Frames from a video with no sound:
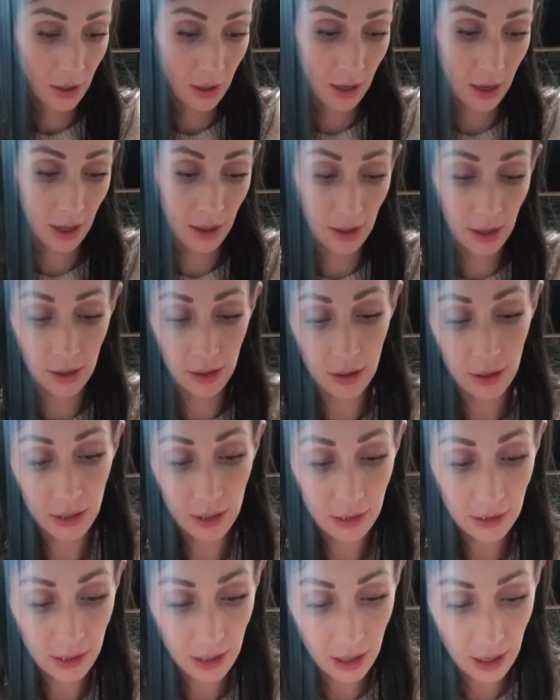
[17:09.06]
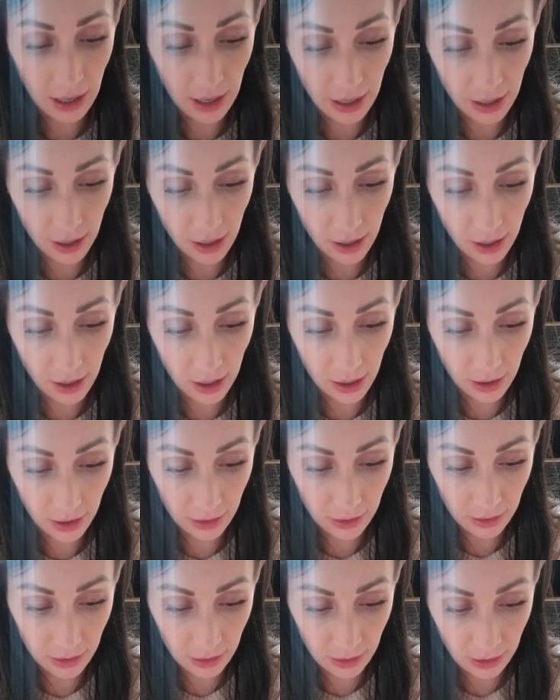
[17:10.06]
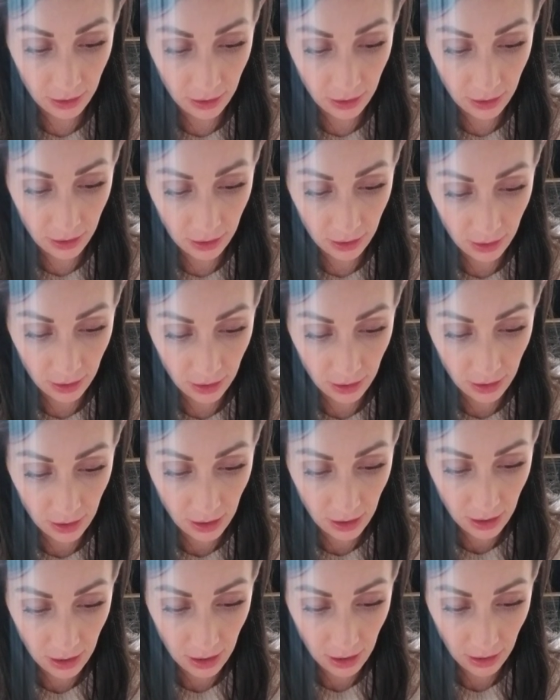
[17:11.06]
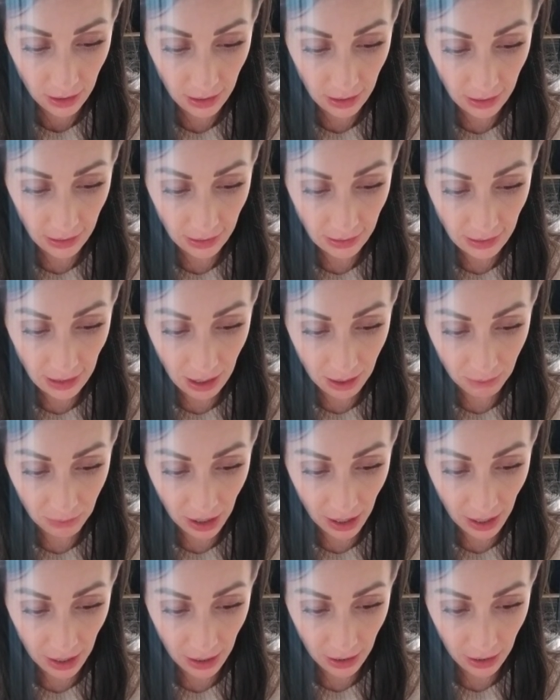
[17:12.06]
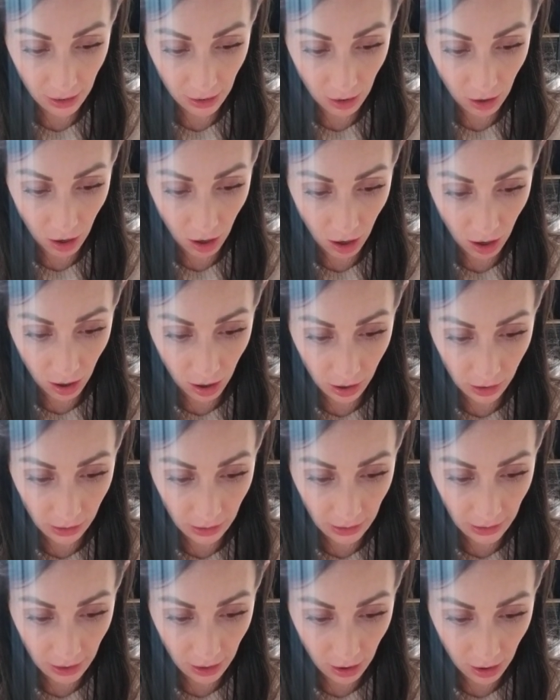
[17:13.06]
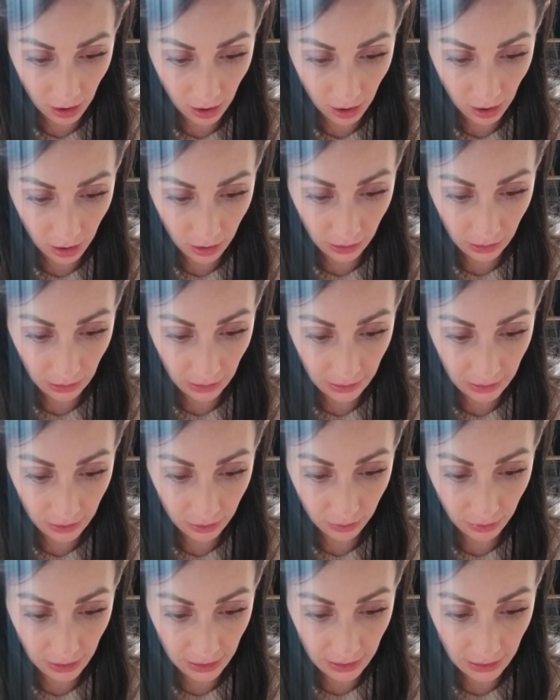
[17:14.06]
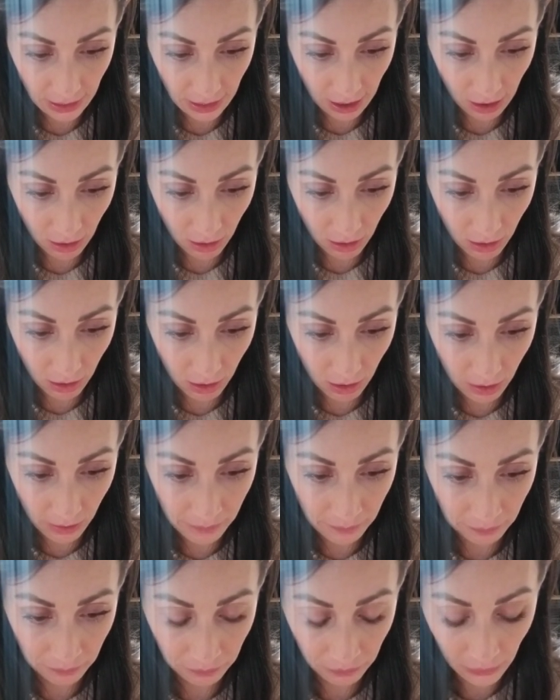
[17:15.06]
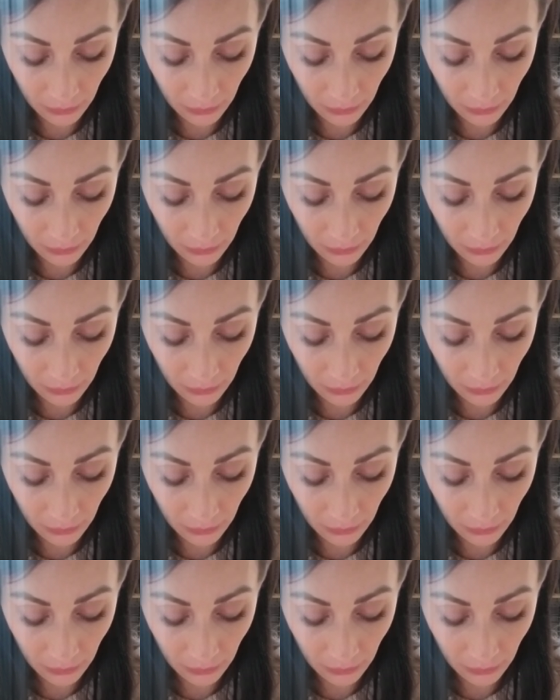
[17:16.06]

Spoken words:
And then the tires. This I'm like hardly squeezing at all.